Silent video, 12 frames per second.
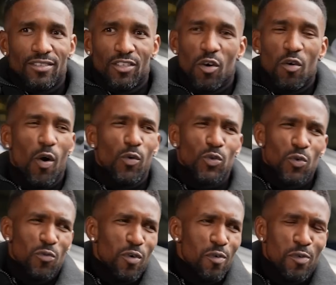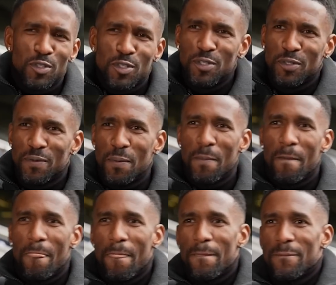So I go old school four four two,
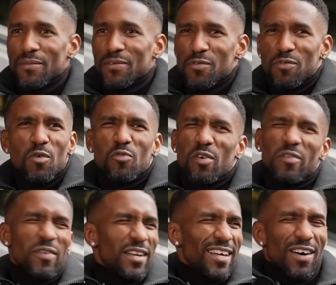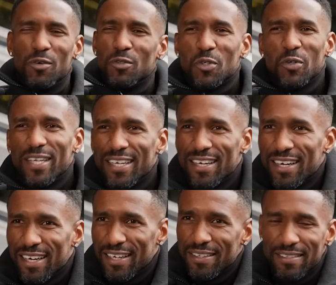so four three three. That old school, innit?
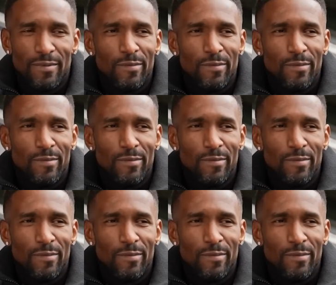Okay.